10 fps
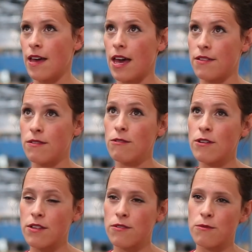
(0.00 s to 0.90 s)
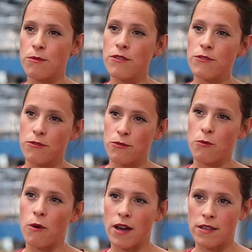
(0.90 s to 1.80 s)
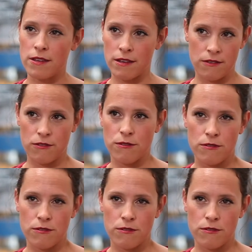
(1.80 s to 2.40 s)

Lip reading: and look at the reasons why they